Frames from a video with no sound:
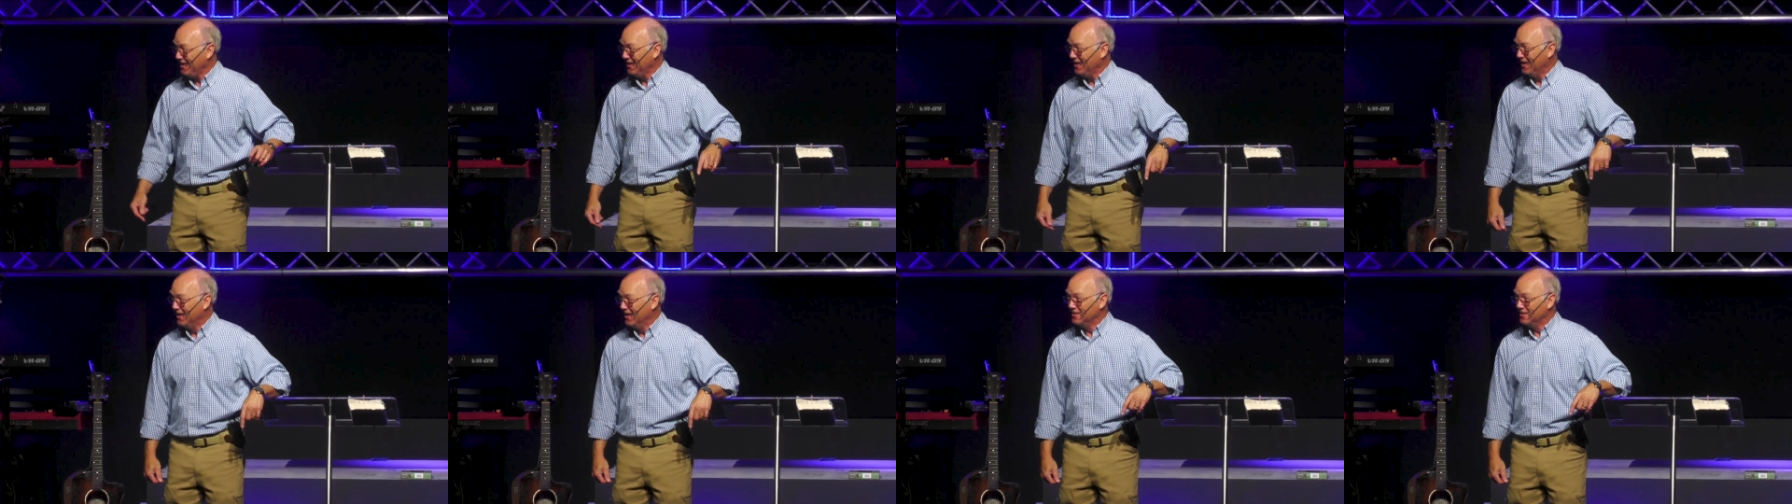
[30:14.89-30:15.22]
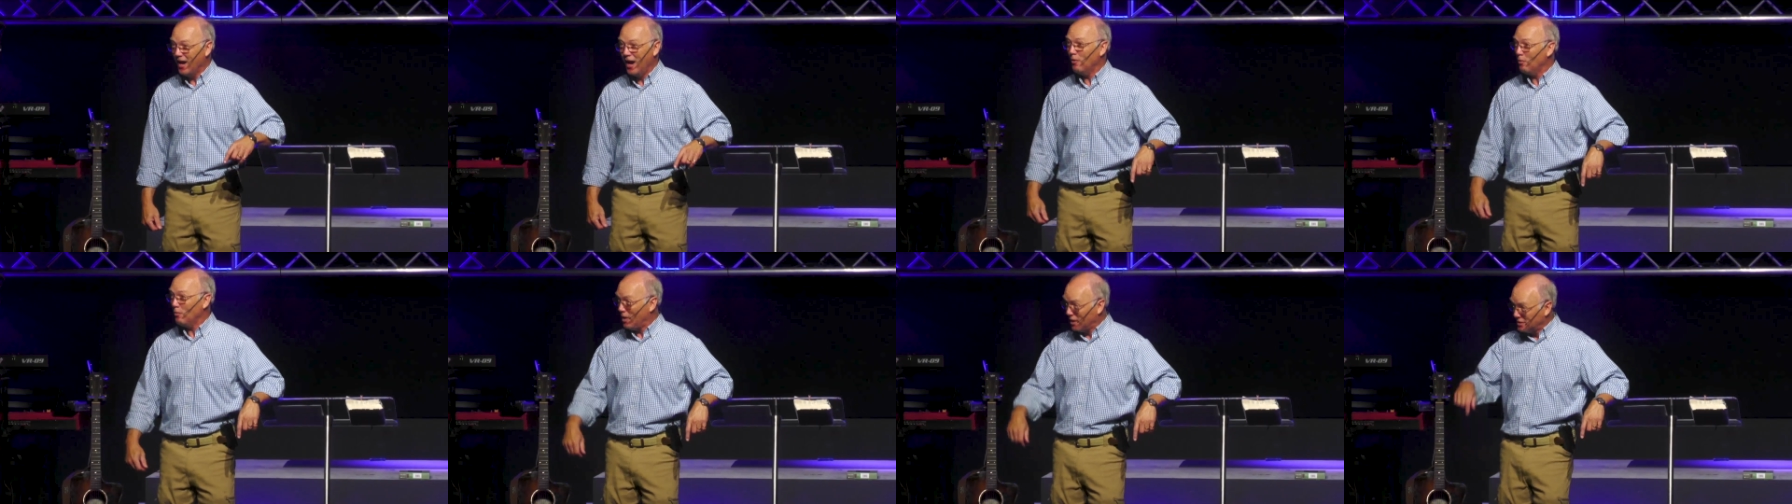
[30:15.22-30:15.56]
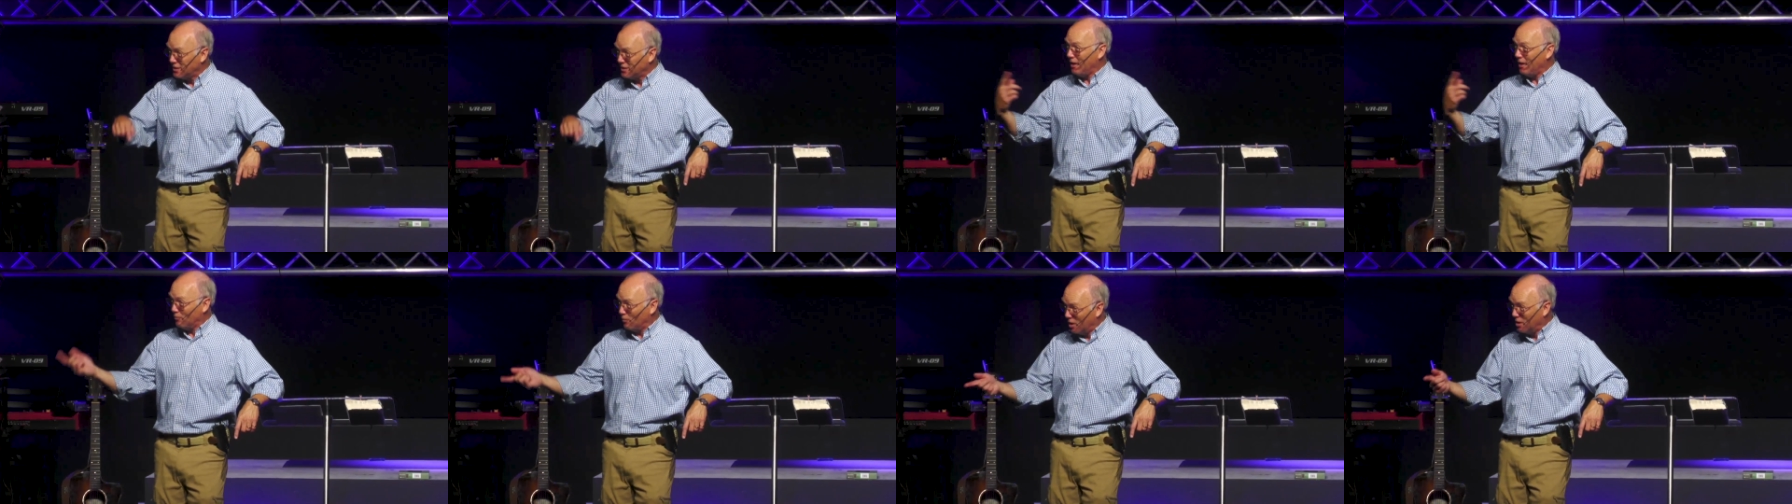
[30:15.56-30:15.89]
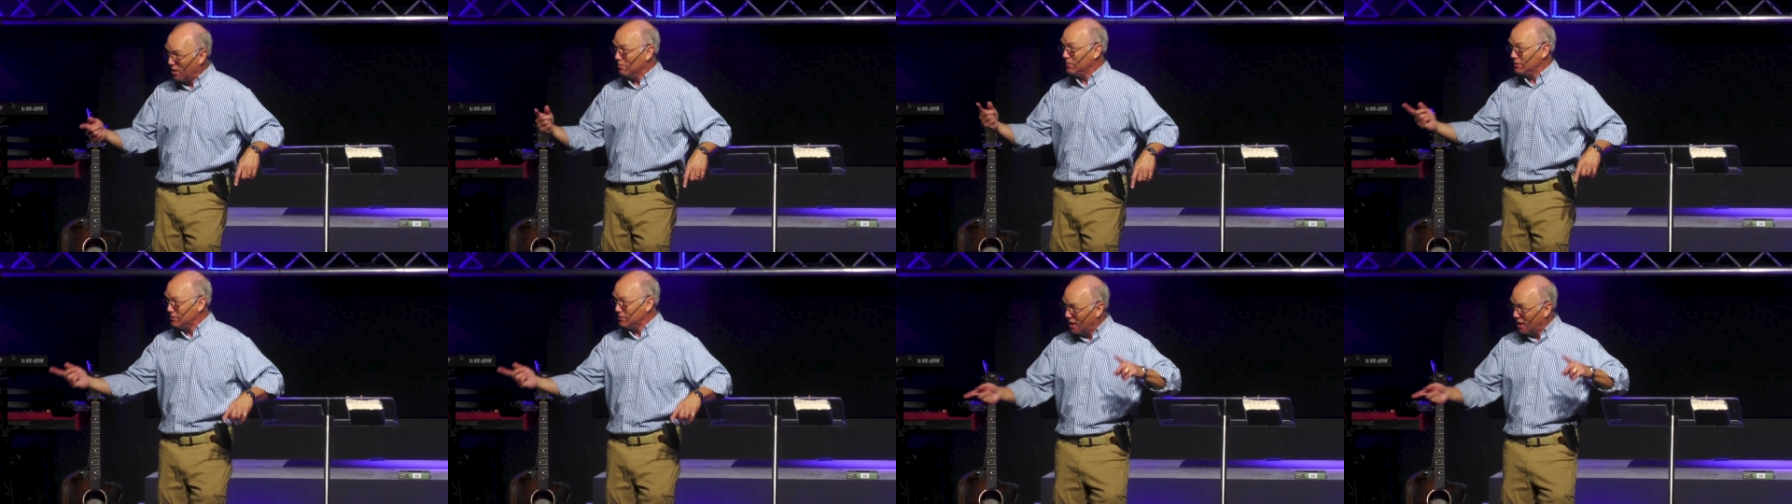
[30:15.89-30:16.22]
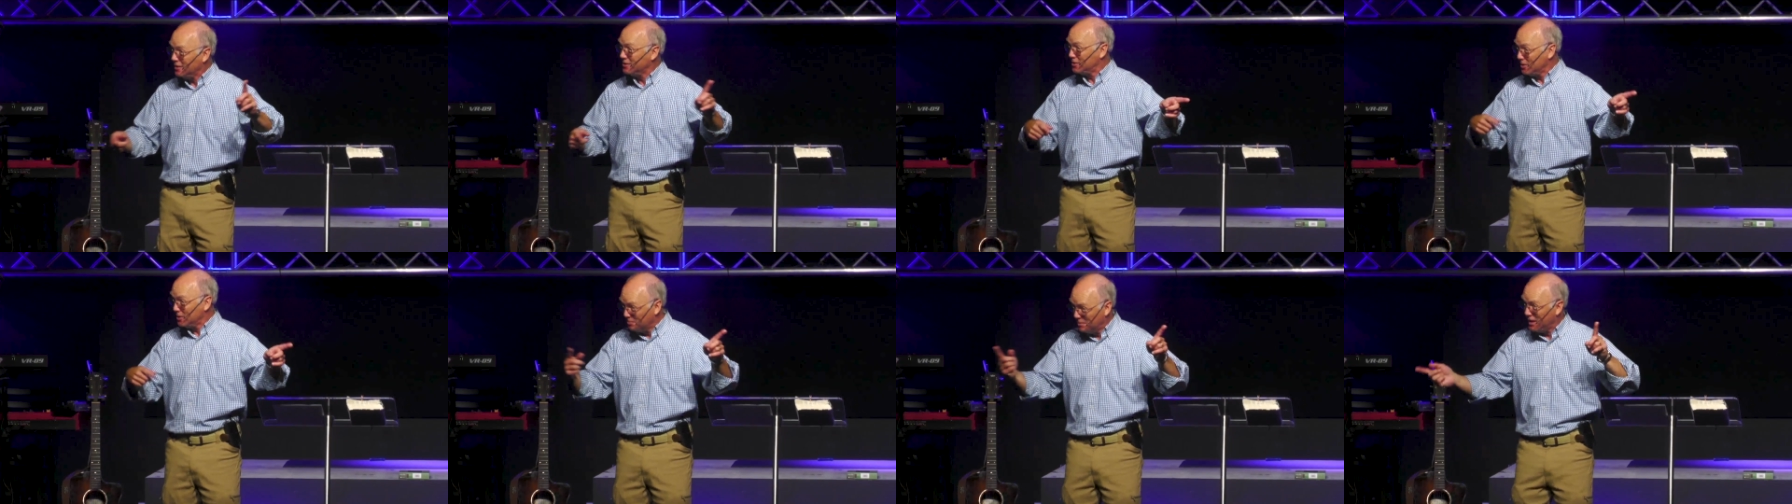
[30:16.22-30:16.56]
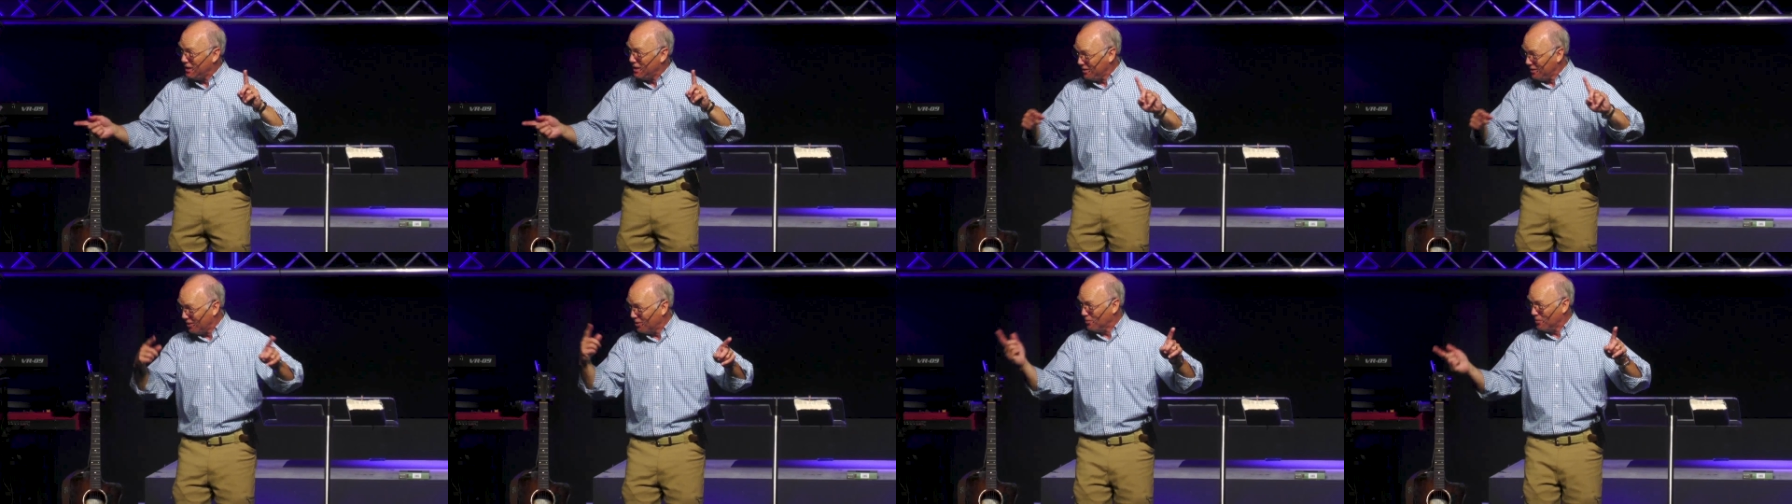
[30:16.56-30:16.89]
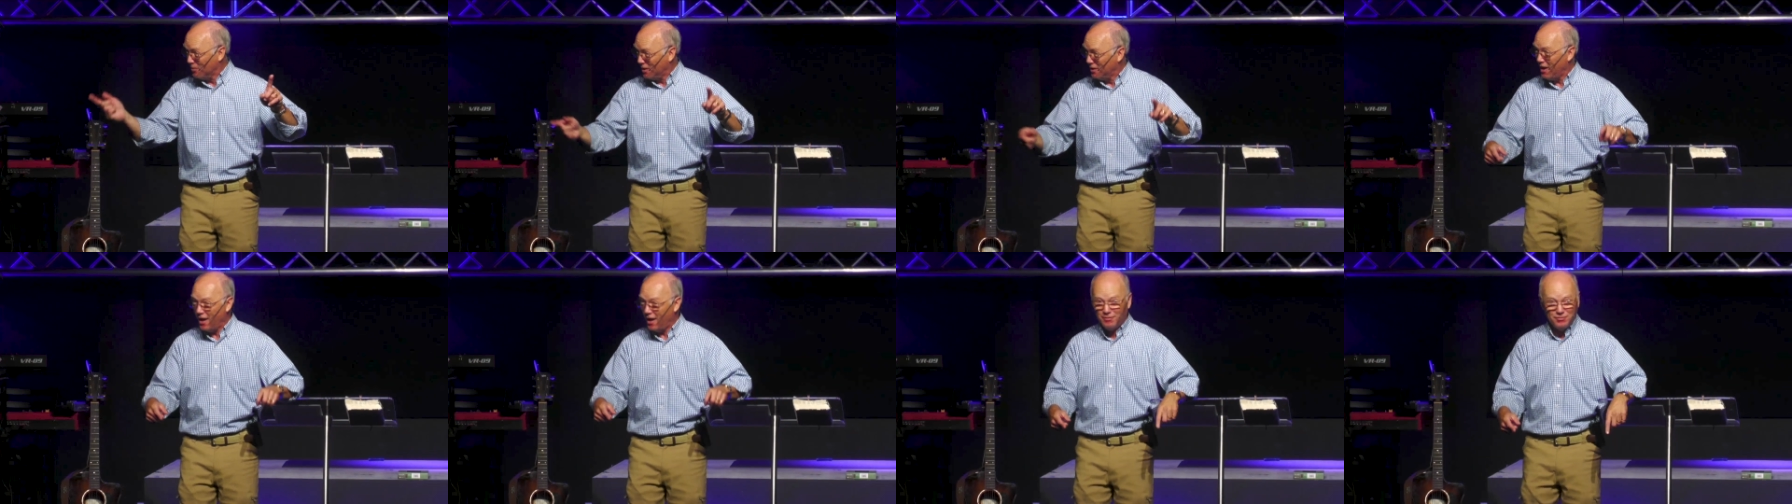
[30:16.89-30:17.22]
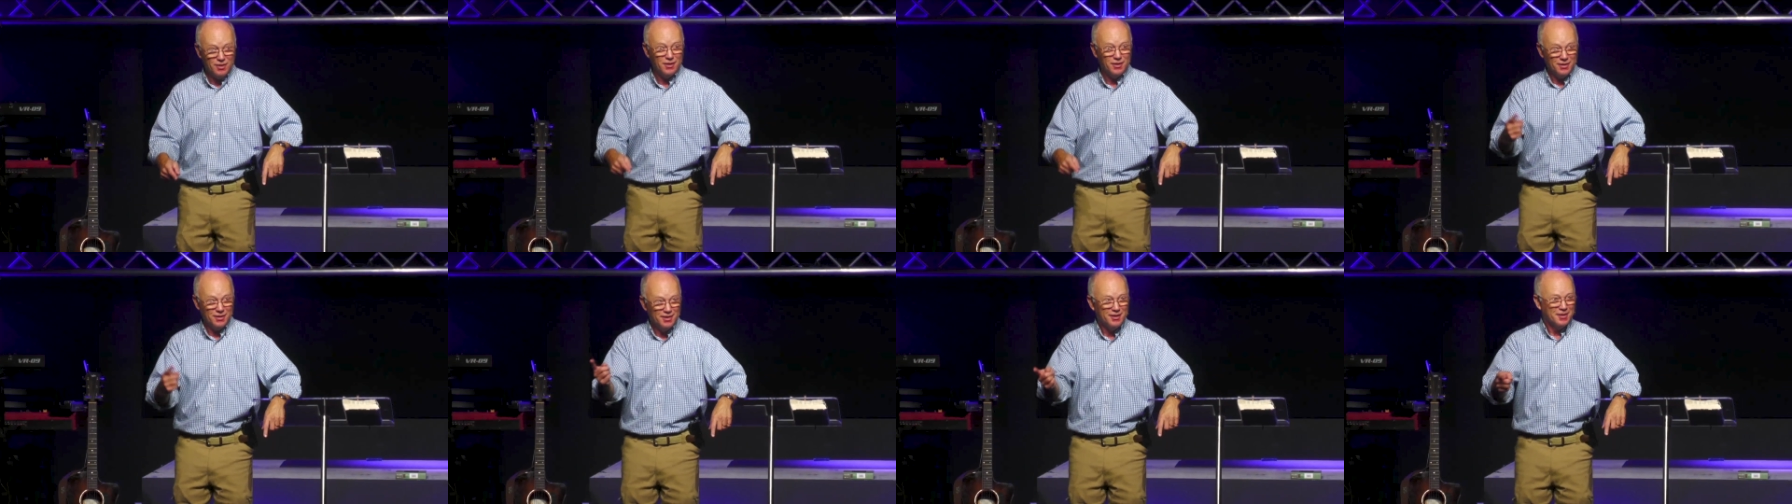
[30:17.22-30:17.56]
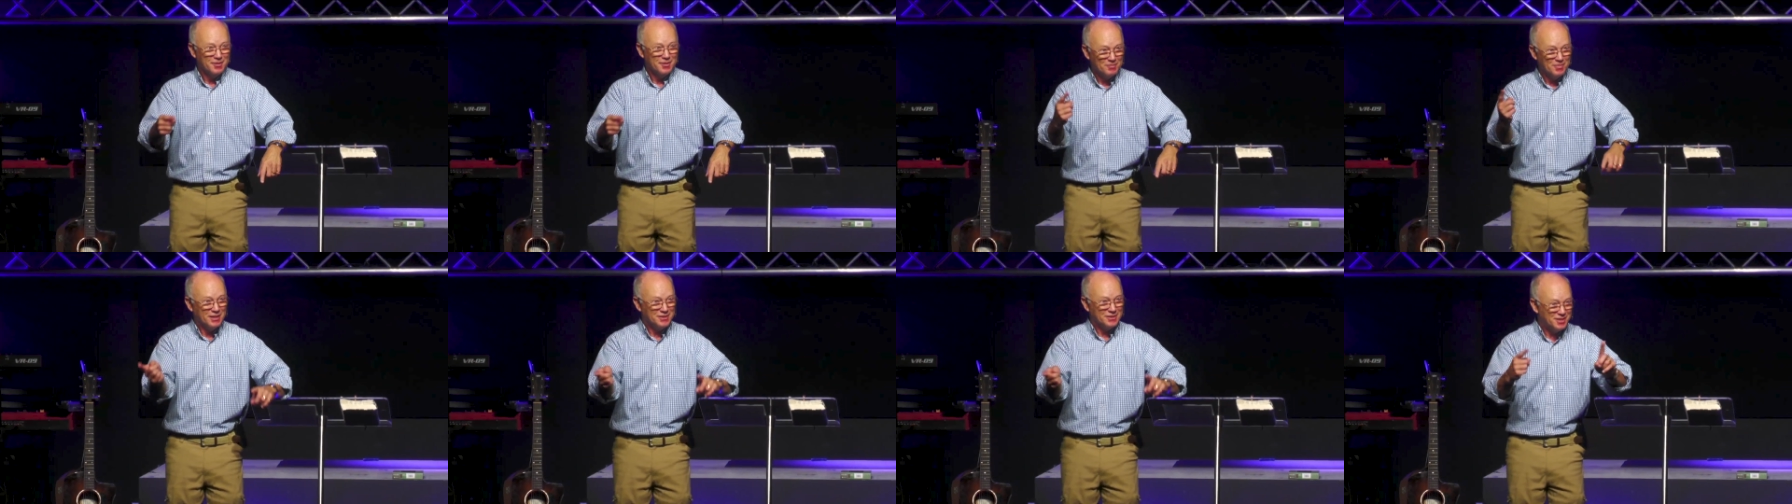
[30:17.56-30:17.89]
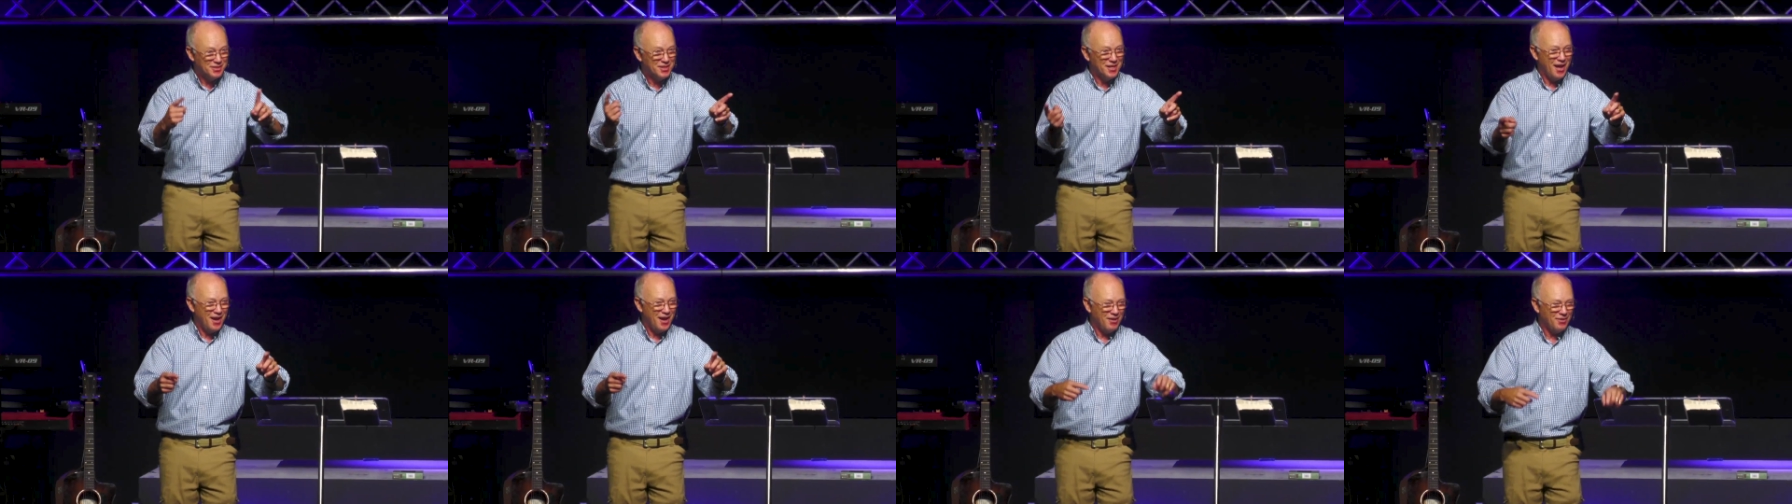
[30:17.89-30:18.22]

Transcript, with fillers: Not what that woman done to me or whatever, but you know,